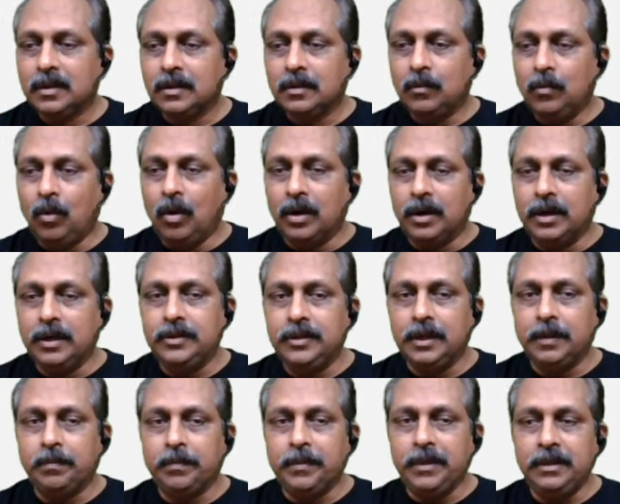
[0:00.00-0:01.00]
What does
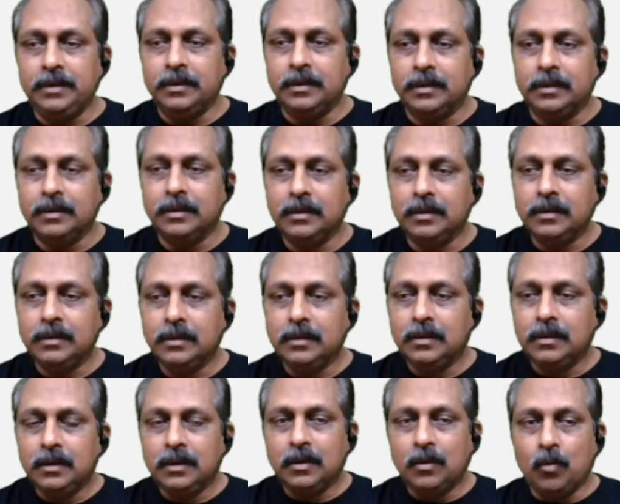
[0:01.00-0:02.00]
it mean?
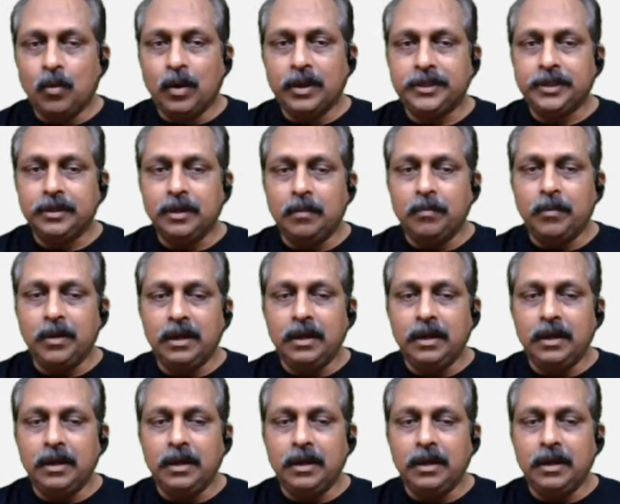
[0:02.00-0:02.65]
Question number